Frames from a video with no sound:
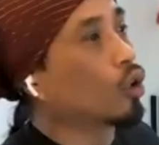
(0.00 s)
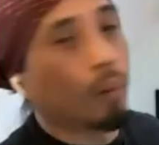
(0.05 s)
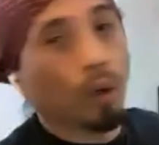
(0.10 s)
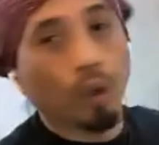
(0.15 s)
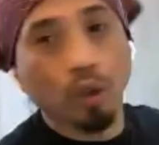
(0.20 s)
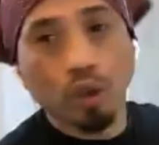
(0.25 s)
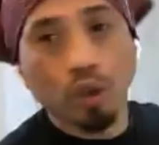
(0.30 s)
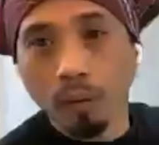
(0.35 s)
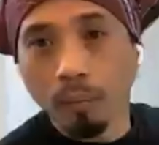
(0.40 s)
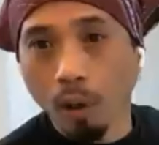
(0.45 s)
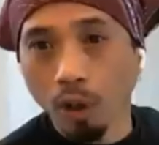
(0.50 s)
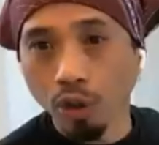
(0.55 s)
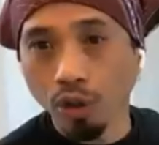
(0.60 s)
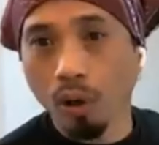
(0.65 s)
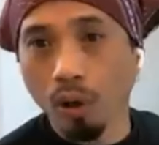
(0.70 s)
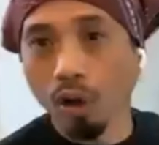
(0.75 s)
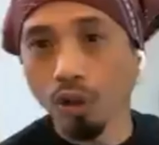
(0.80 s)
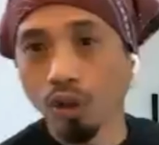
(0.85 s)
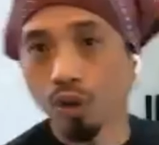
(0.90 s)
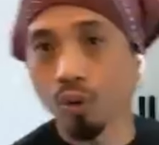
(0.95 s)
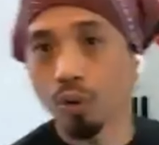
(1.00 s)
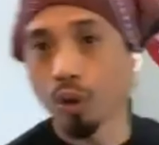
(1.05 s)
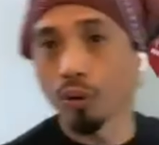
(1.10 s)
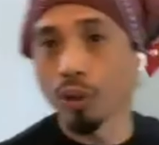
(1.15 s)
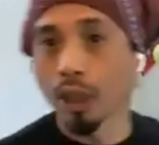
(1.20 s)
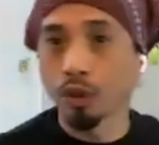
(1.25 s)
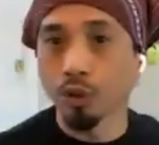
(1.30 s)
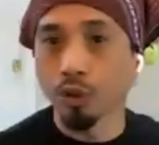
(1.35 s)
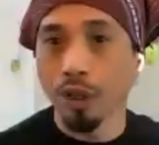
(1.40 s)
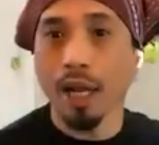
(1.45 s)
commercial martial arts
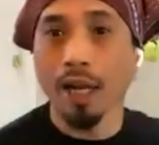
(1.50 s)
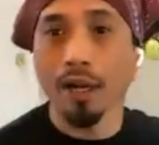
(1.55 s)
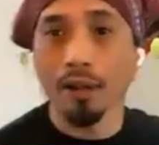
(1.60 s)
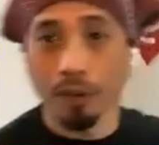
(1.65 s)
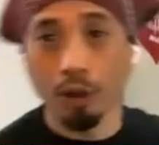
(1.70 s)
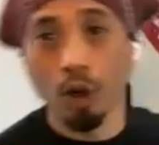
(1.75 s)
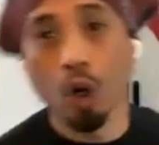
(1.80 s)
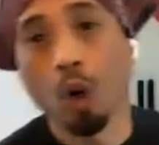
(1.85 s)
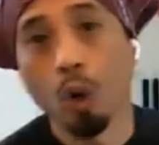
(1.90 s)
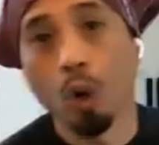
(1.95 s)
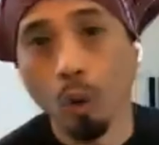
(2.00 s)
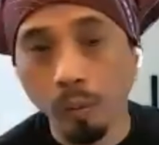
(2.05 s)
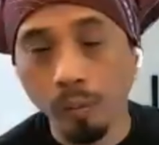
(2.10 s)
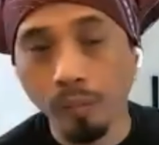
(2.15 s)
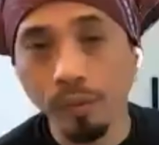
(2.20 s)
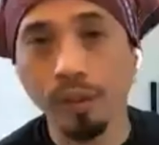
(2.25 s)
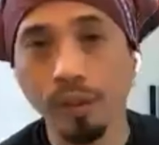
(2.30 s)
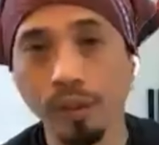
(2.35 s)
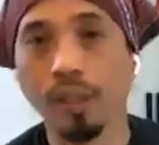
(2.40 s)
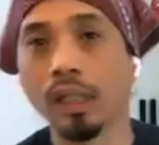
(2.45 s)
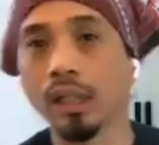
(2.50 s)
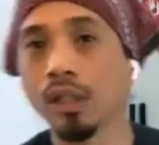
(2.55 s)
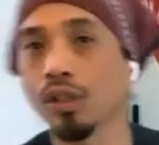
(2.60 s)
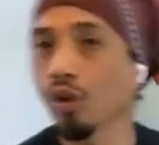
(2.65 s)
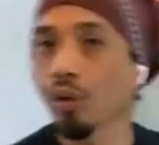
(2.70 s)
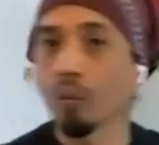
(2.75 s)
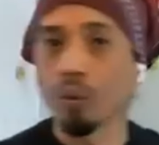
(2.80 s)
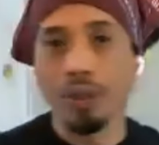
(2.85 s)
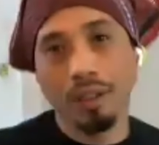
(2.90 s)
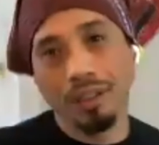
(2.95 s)
studio. They train out of their homes.
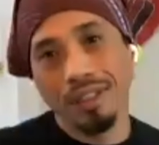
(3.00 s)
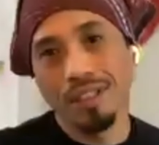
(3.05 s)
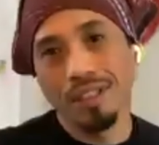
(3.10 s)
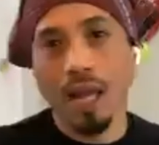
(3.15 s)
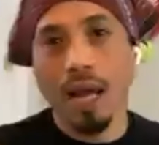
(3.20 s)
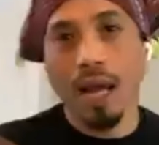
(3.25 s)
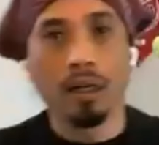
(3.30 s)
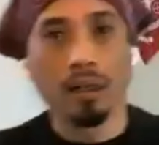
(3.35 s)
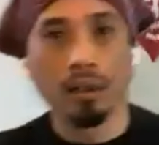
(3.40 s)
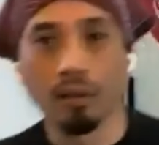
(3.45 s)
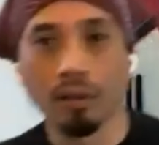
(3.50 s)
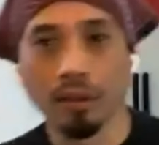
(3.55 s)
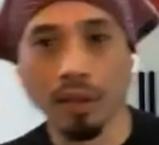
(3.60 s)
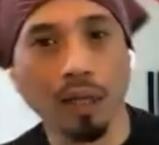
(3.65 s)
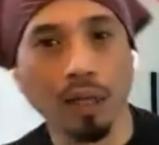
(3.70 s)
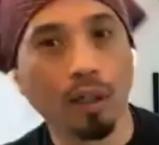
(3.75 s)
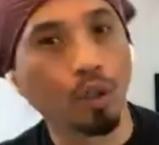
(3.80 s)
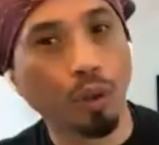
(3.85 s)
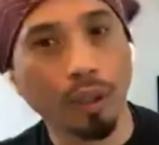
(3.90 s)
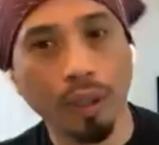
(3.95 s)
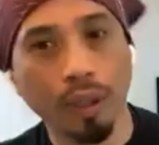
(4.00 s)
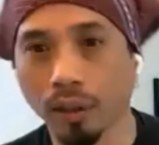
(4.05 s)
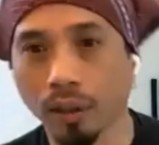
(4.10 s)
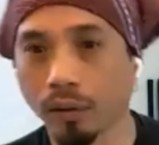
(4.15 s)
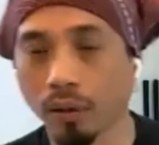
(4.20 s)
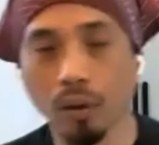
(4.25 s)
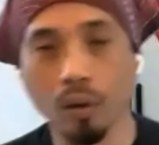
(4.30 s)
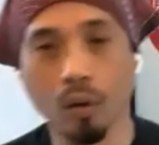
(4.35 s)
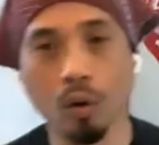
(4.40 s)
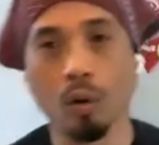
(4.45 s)
Wow. So we kind of learned how to train out
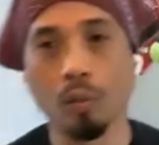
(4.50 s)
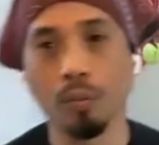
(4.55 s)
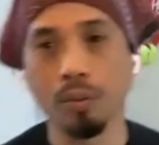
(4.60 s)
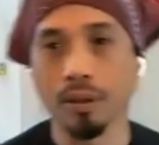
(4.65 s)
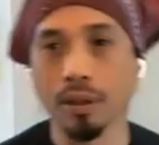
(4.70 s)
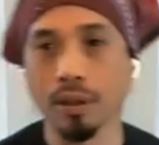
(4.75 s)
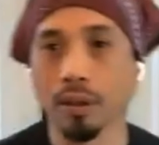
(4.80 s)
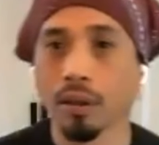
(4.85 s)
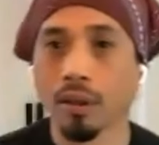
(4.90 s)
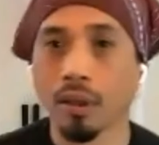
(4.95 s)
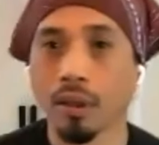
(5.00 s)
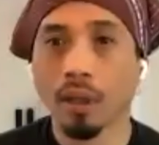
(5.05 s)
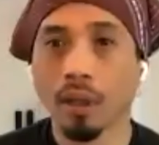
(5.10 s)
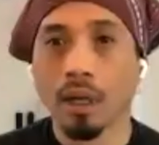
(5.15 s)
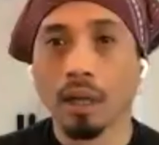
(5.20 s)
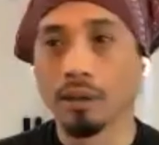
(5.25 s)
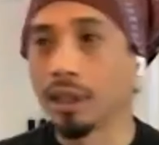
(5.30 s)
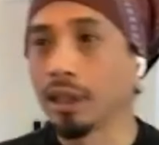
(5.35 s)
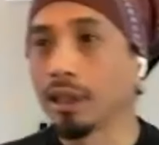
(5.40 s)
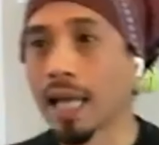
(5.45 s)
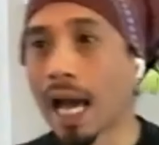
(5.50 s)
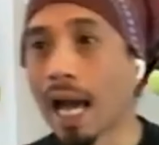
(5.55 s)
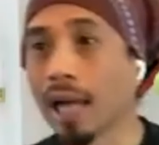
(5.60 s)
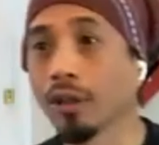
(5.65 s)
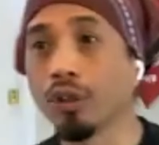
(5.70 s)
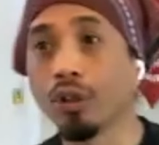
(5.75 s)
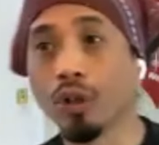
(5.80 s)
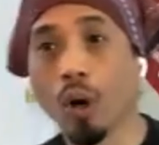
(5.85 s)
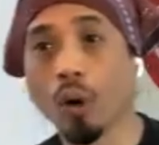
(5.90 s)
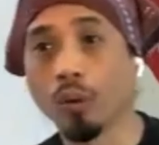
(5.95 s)
of our homes, and then did
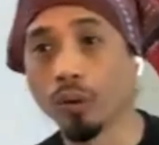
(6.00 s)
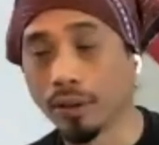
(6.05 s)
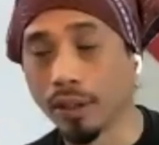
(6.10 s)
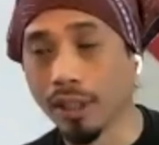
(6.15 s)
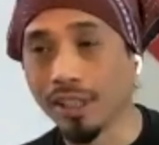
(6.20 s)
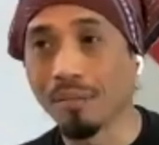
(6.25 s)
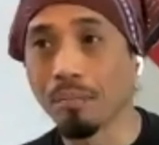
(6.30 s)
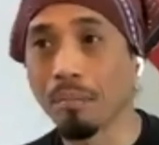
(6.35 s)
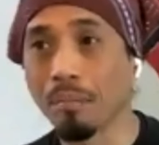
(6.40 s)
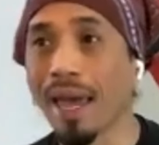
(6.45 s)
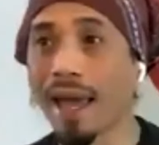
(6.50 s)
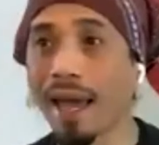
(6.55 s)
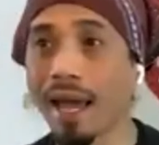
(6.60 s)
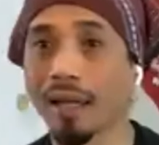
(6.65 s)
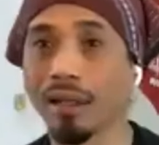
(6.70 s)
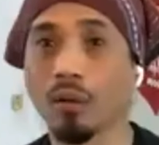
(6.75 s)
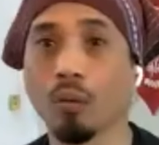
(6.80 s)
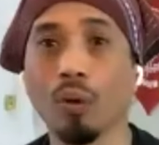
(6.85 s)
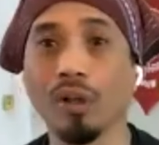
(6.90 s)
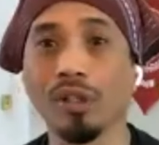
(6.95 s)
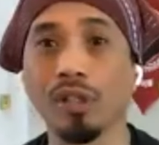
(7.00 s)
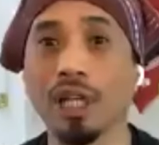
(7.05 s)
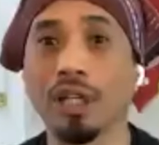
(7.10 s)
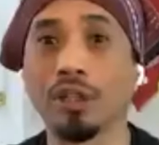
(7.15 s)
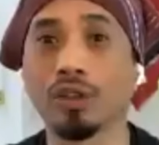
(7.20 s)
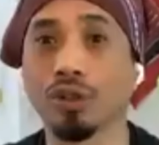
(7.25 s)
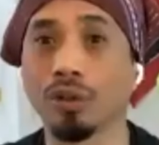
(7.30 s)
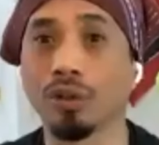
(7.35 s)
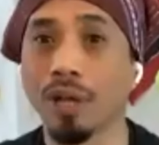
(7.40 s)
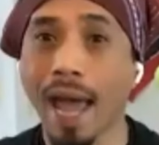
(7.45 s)
not know that this man was
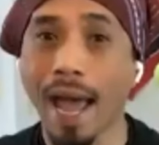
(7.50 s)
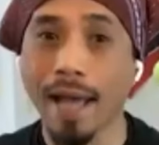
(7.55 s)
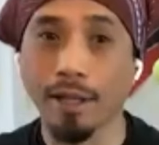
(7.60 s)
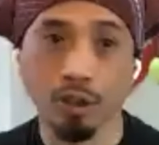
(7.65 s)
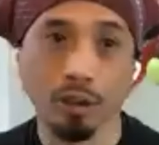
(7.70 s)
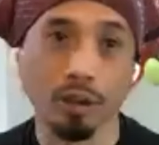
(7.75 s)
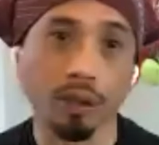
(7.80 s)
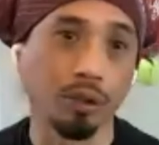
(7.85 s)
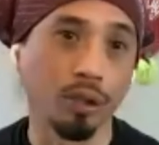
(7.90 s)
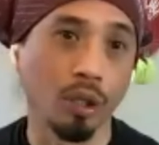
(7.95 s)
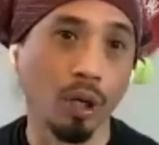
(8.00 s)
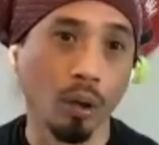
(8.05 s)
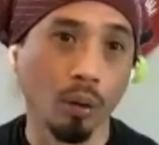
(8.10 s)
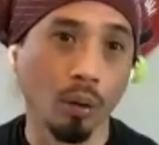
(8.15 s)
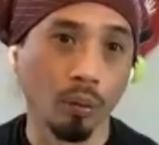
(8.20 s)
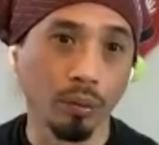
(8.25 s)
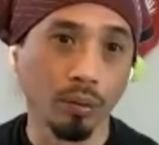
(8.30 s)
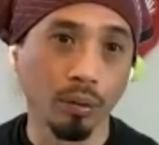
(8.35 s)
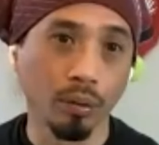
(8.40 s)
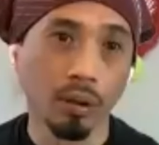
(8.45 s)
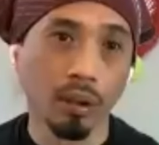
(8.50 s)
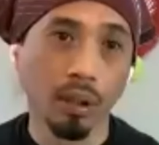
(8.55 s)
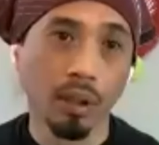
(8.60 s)
internationally known.